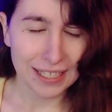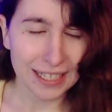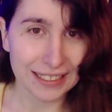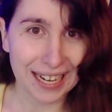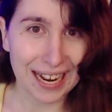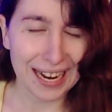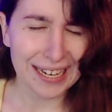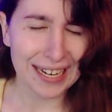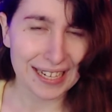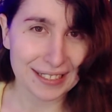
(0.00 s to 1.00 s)
and
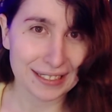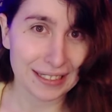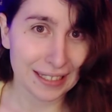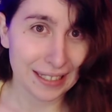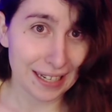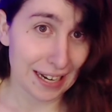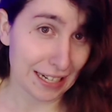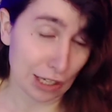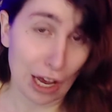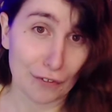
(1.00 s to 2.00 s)
die, and
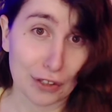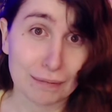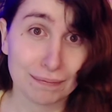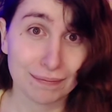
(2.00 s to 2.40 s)
it's awful.